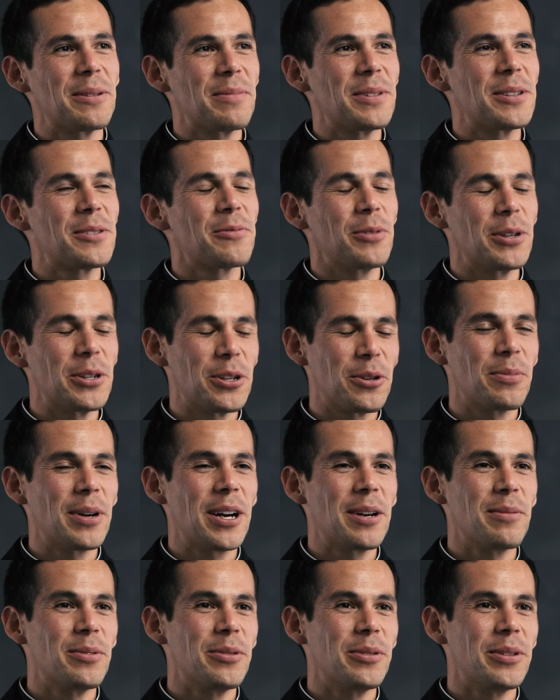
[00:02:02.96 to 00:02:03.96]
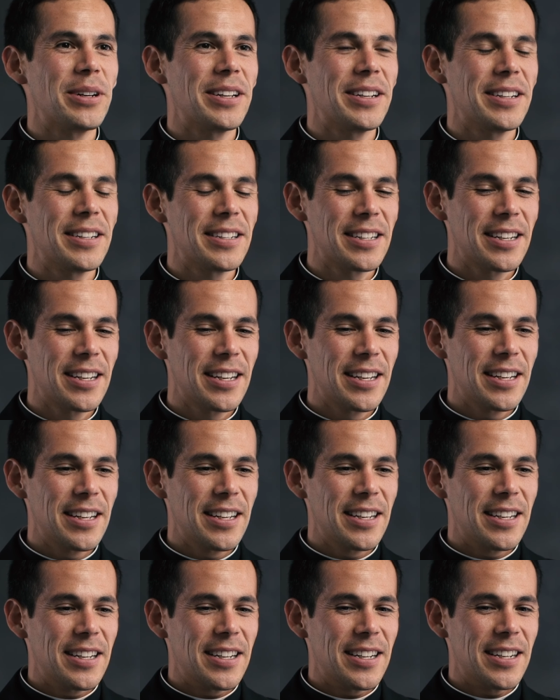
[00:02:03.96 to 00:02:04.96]
up this one-year Bible. And
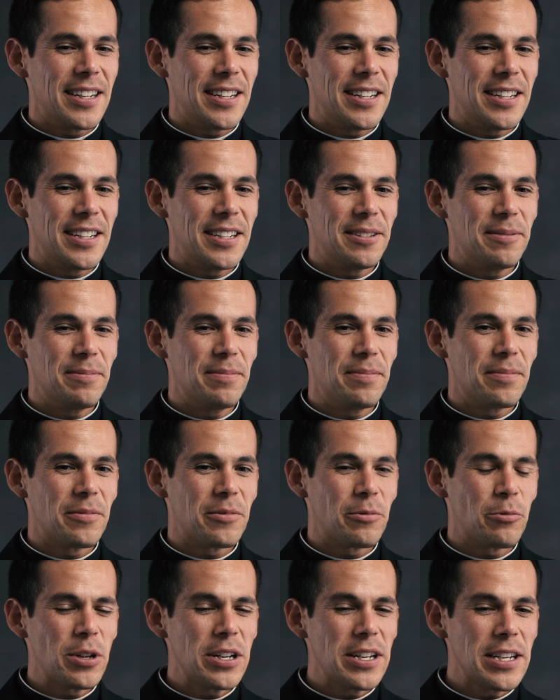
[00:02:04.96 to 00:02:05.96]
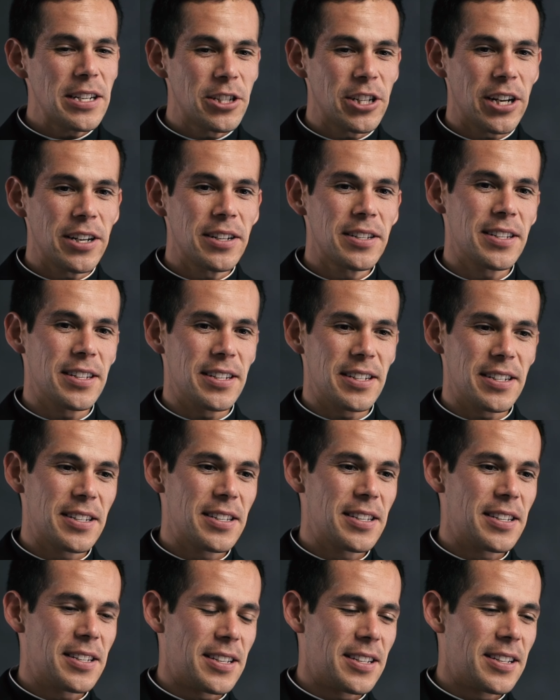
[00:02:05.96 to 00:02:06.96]
reading
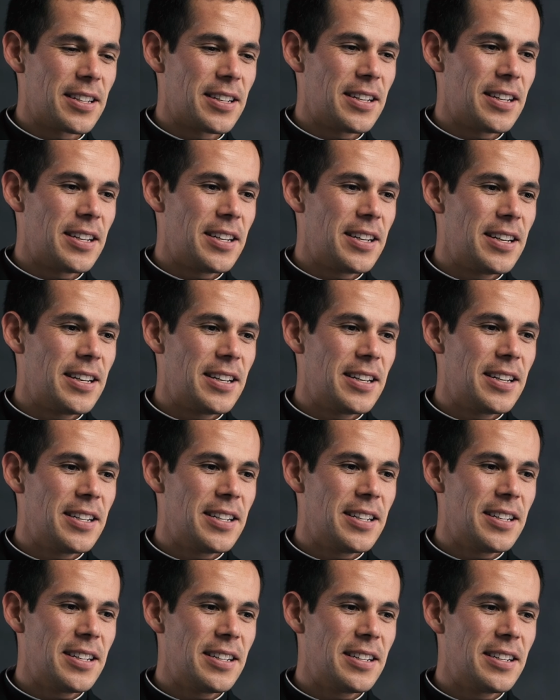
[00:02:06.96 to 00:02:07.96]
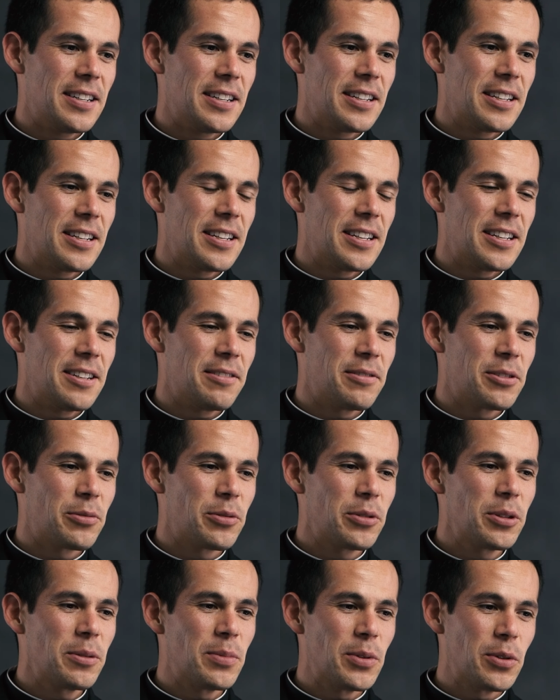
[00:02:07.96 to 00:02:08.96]
Genesis, it was
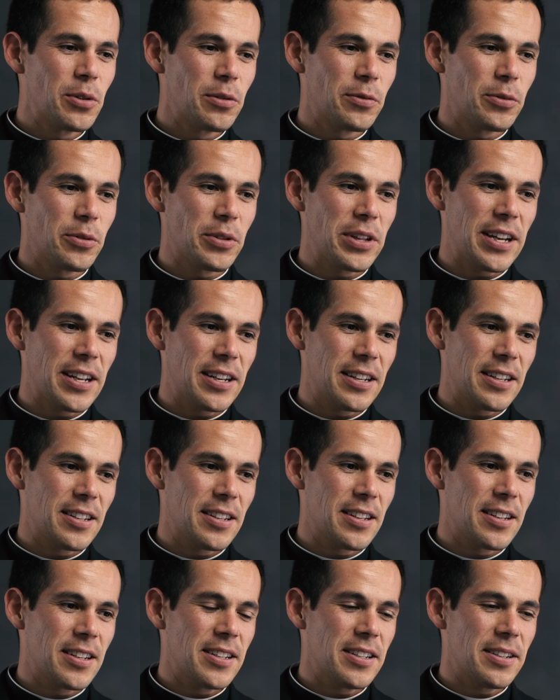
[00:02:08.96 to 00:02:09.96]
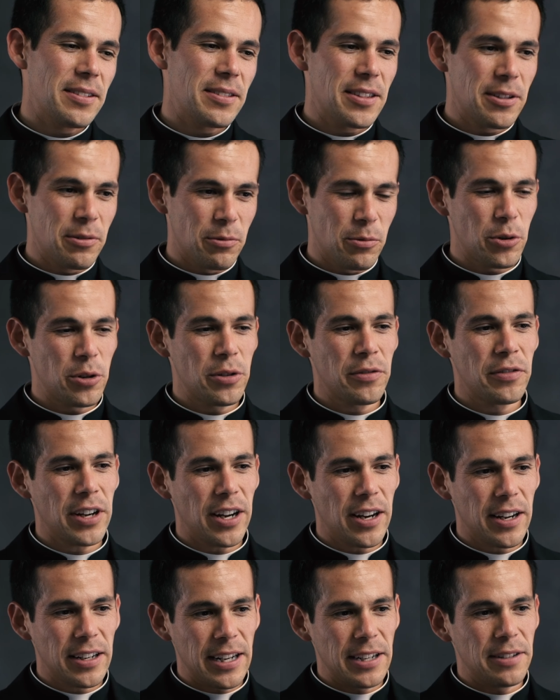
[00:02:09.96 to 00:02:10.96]
really beautiful that the Word of
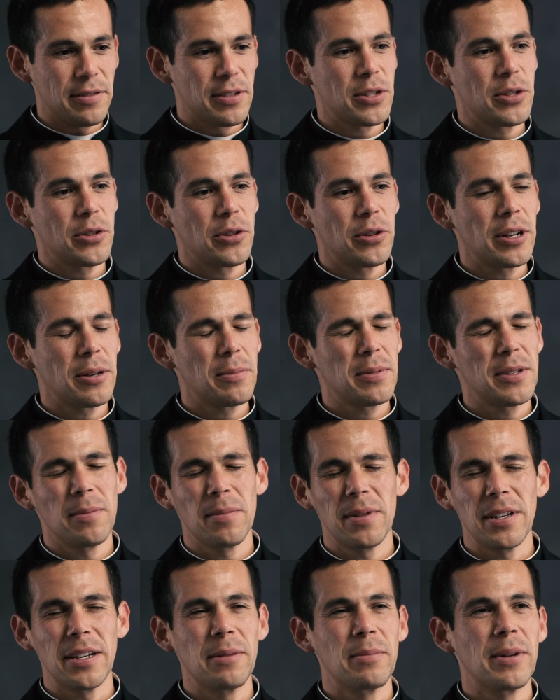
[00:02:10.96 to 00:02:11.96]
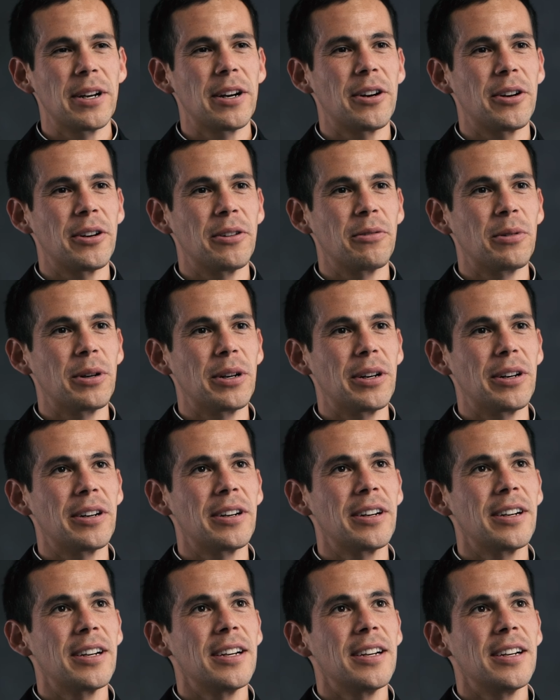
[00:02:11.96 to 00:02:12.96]
God kind of stirred up something in my heart where